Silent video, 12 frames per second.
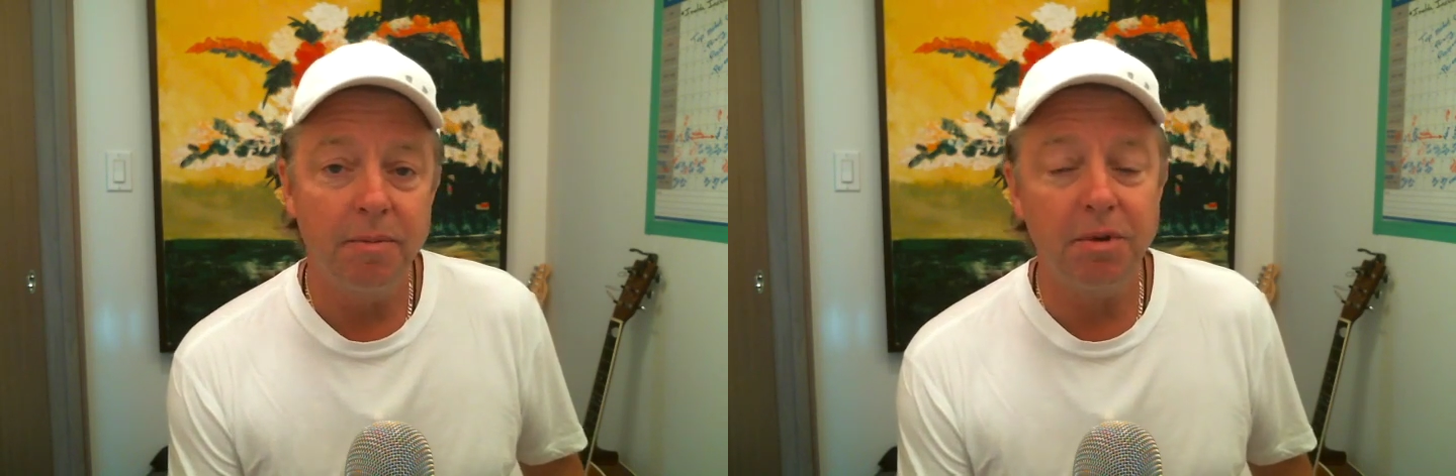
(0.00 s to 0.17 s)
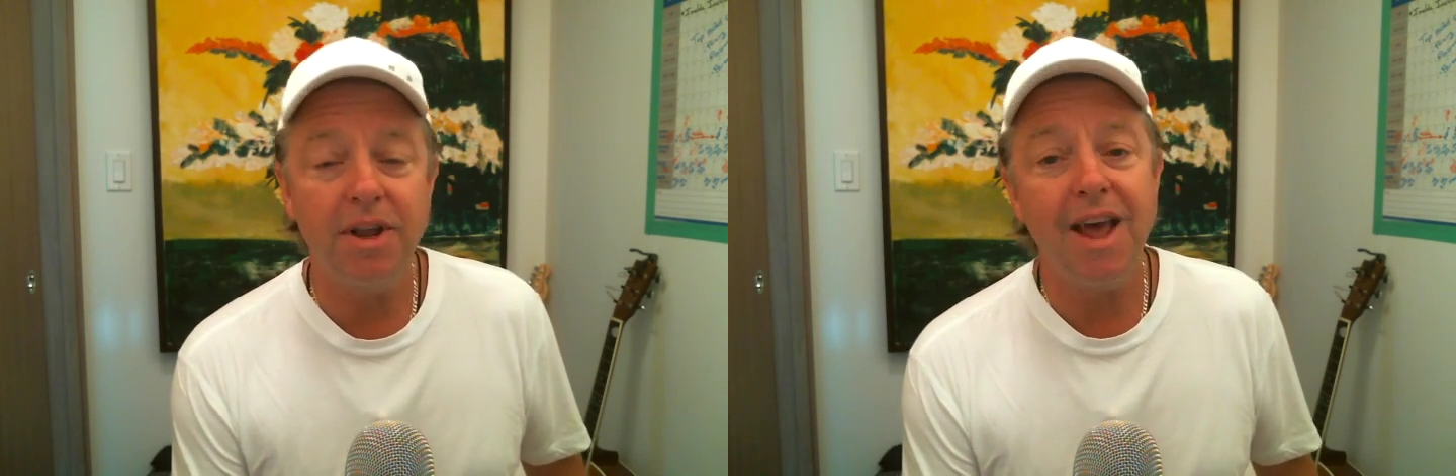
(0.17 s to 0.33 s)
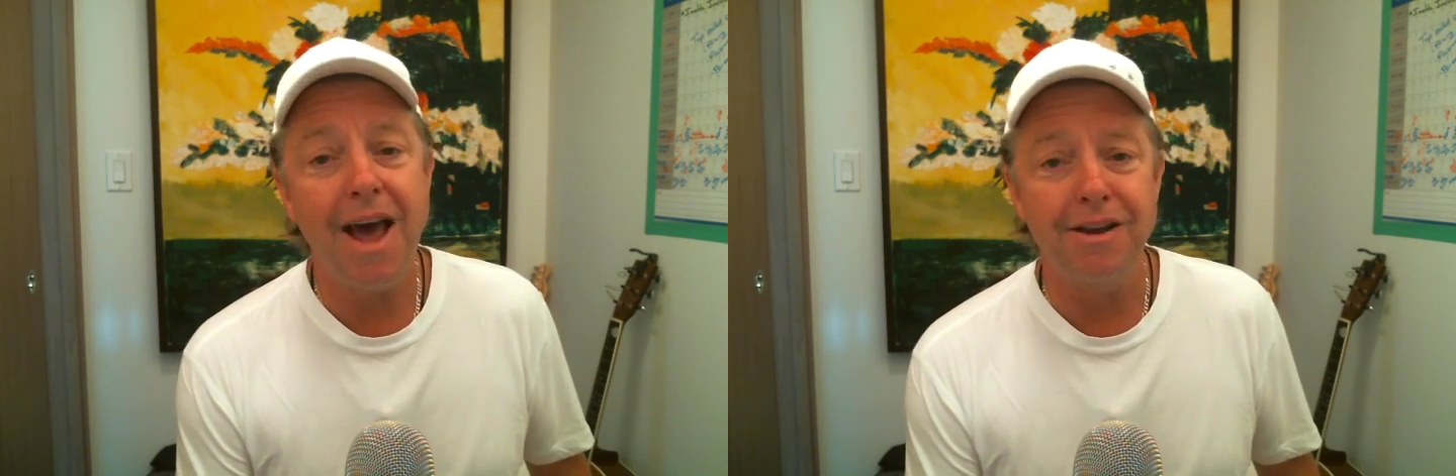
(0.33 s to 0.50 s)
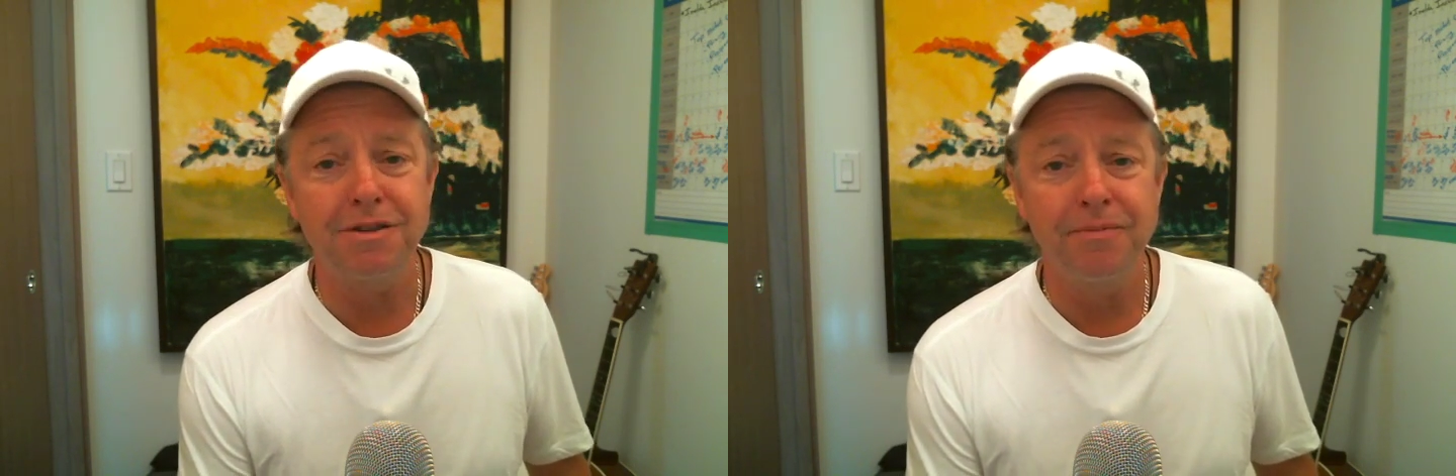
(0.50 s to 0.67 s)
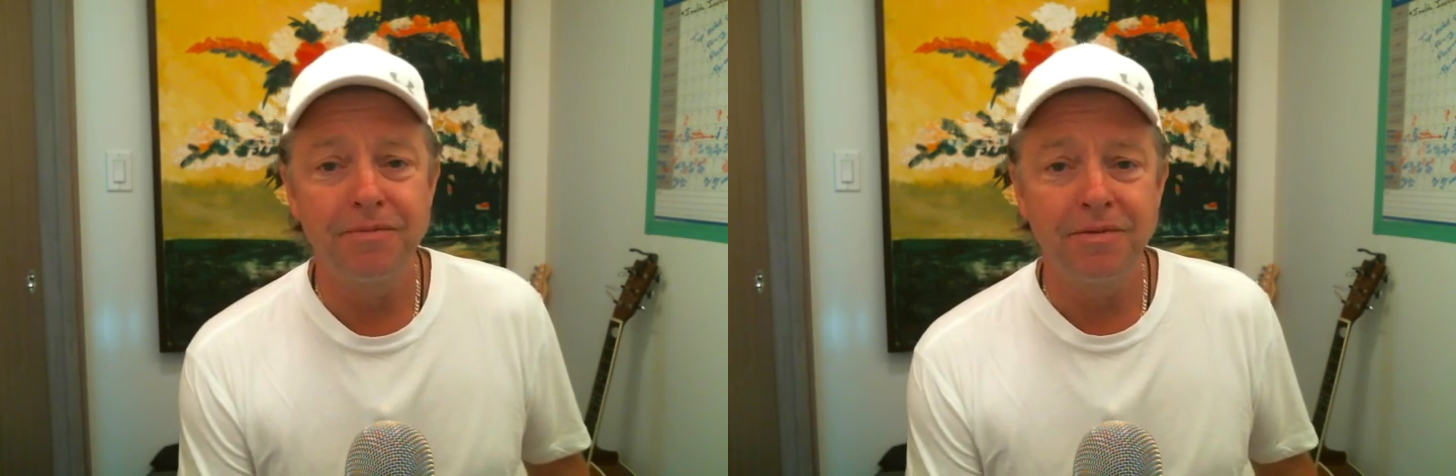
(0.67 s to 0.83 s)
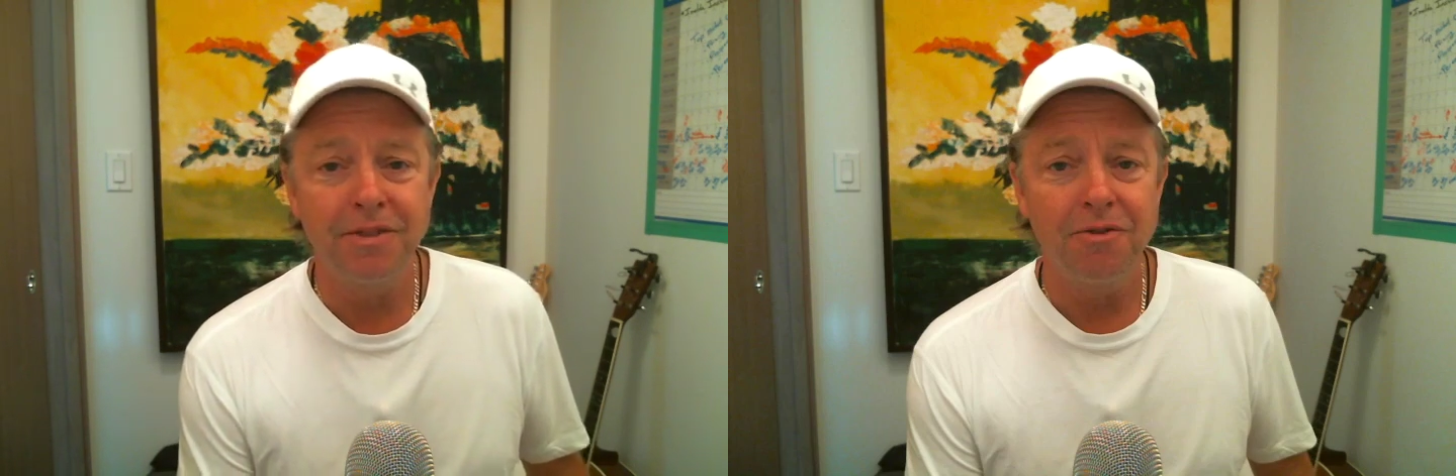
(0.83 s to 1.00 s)
But guys,
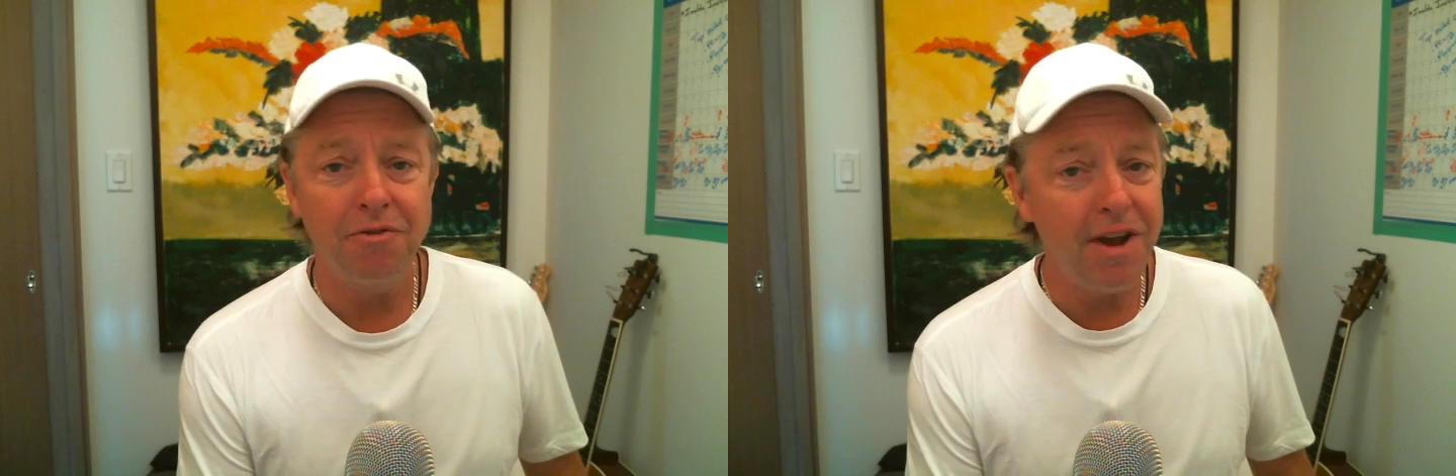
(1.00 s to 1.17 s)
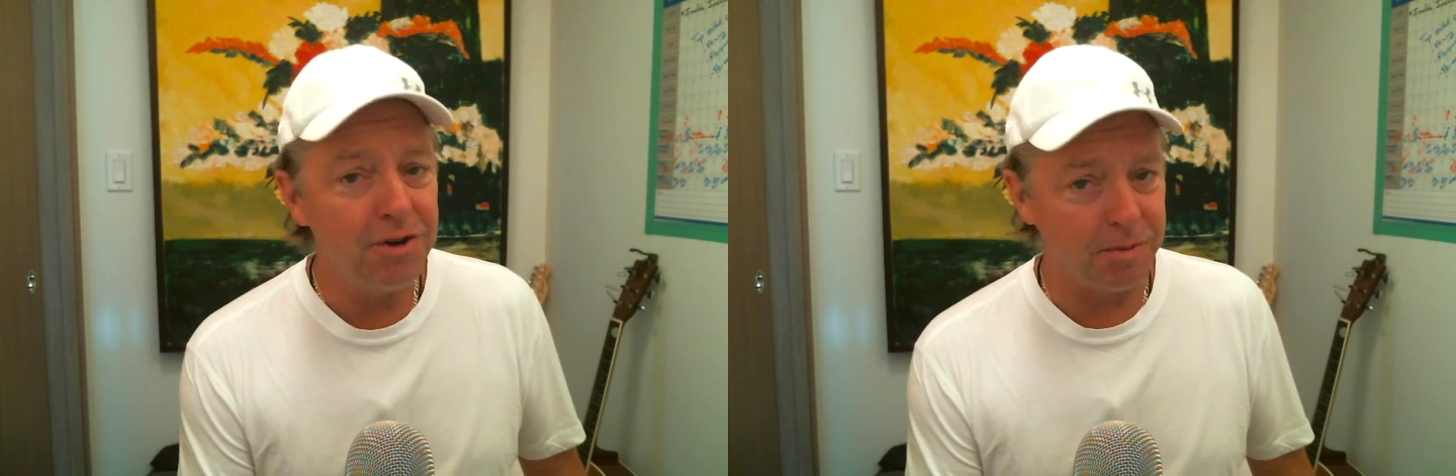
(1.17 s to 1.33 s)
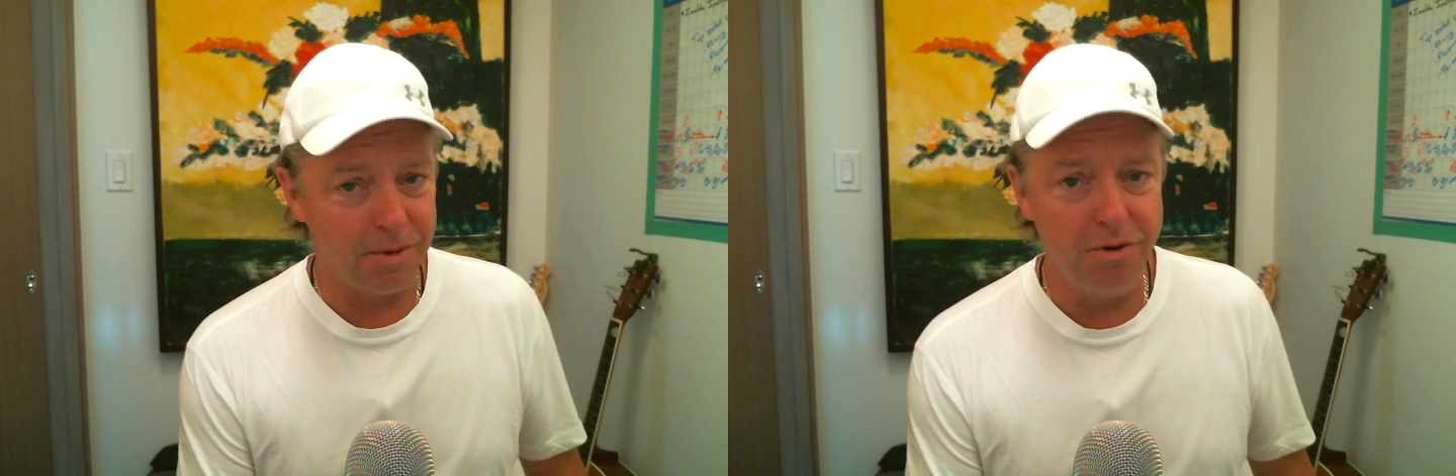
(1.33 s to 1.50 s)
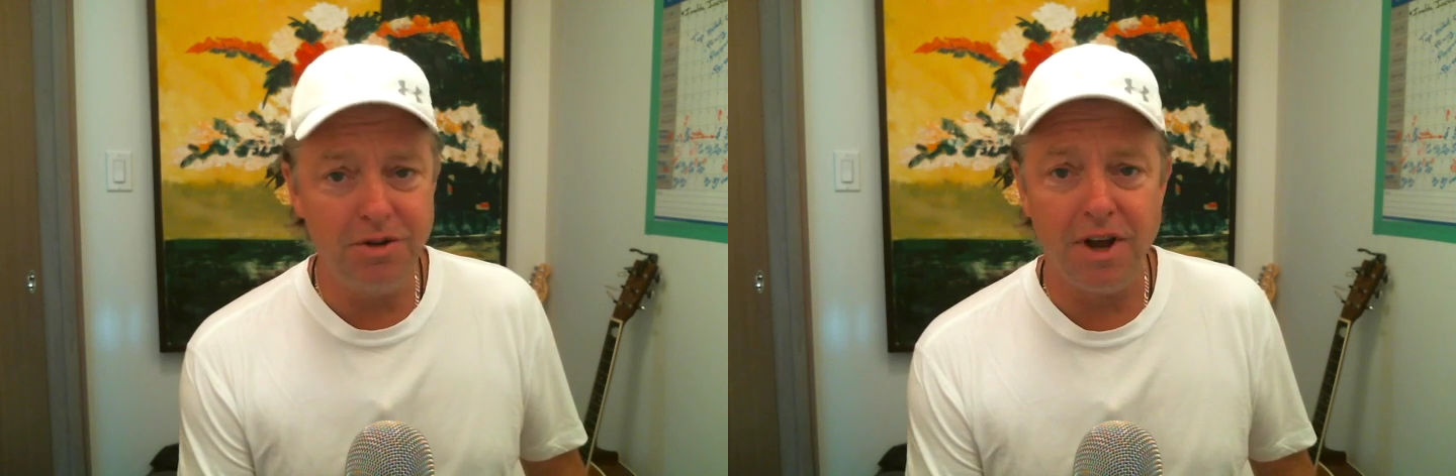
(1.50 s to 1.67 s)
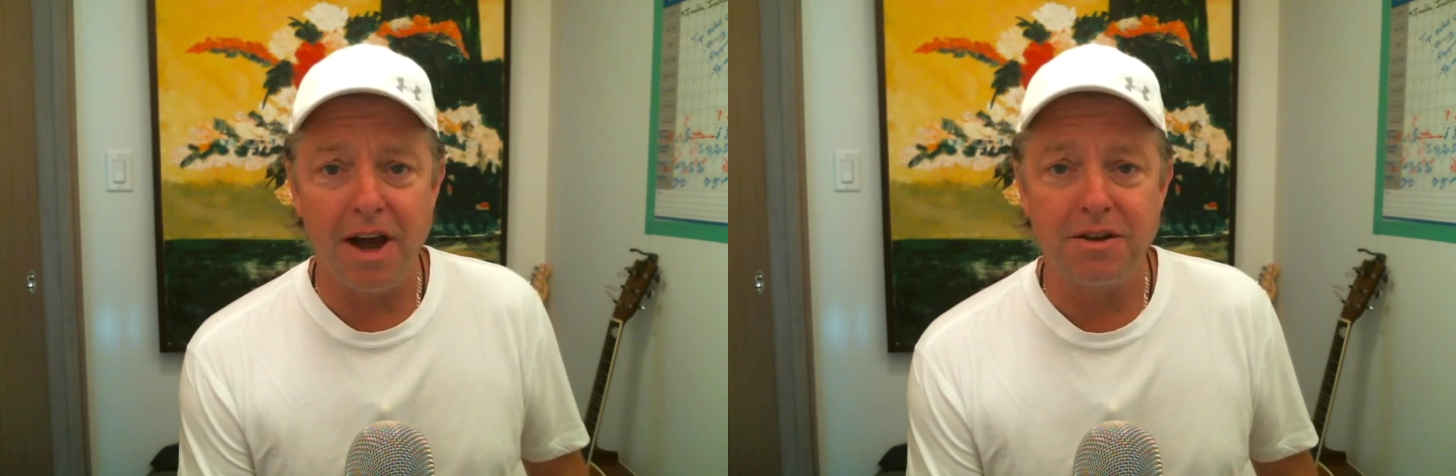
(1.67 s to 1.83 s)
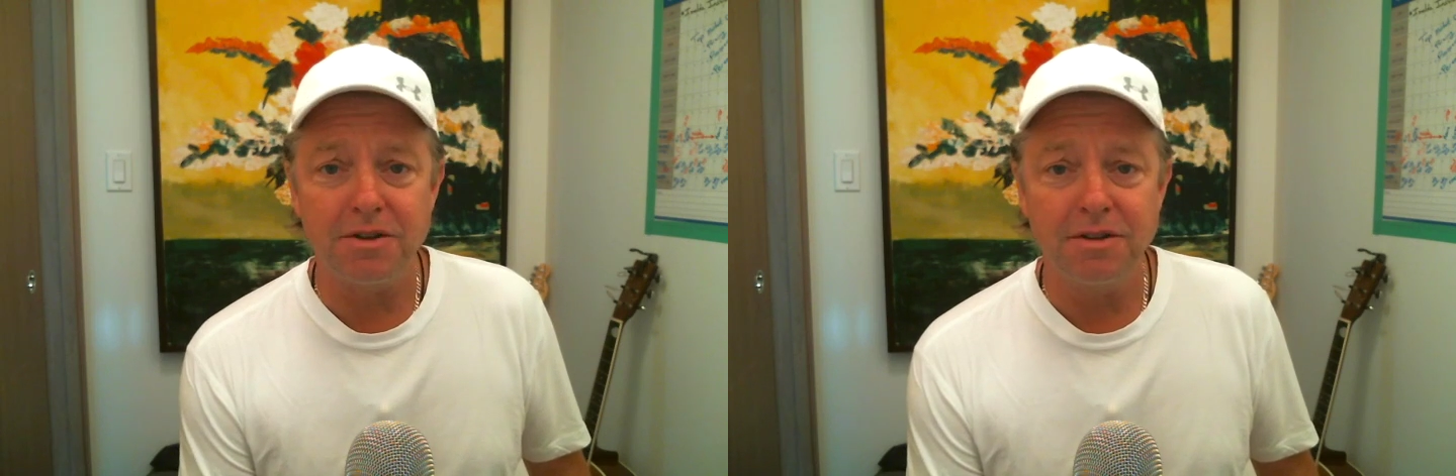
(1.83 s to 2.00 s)
find your
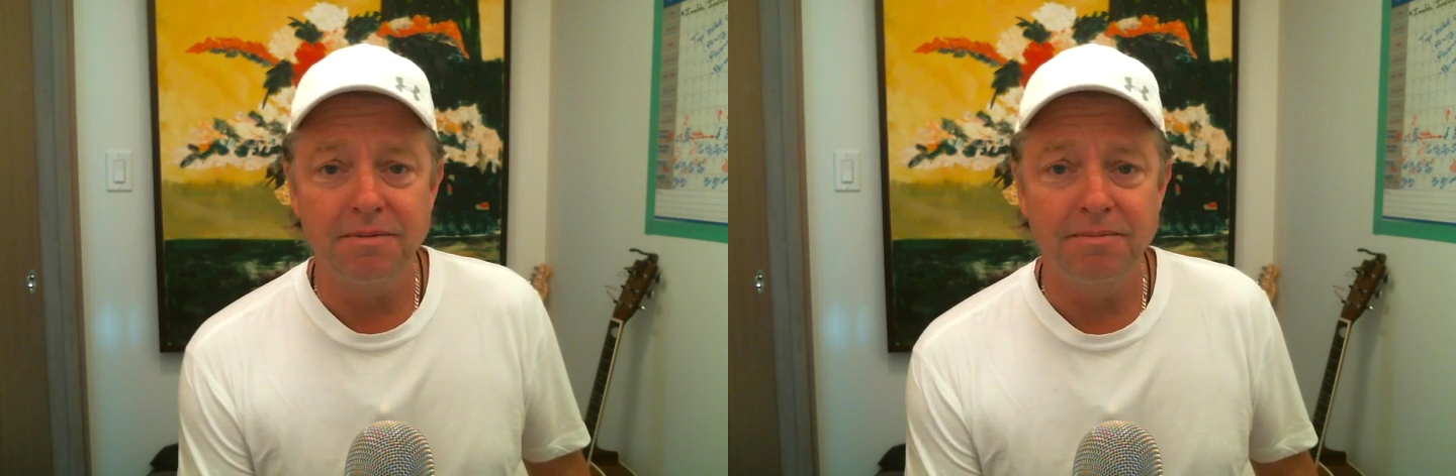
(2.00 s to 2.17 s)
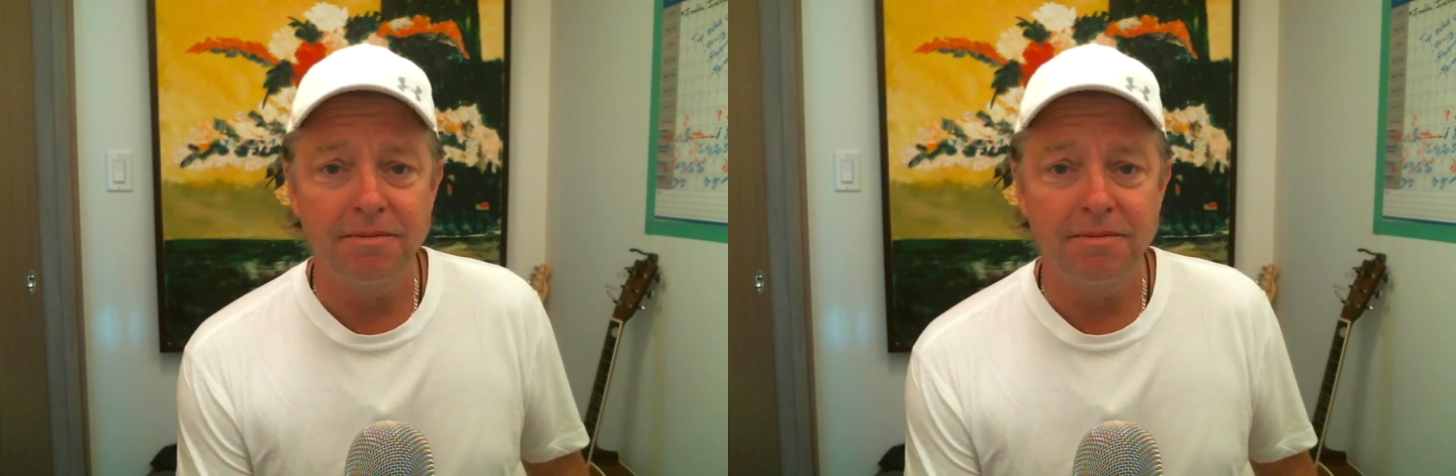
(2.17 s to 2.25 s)
Botox.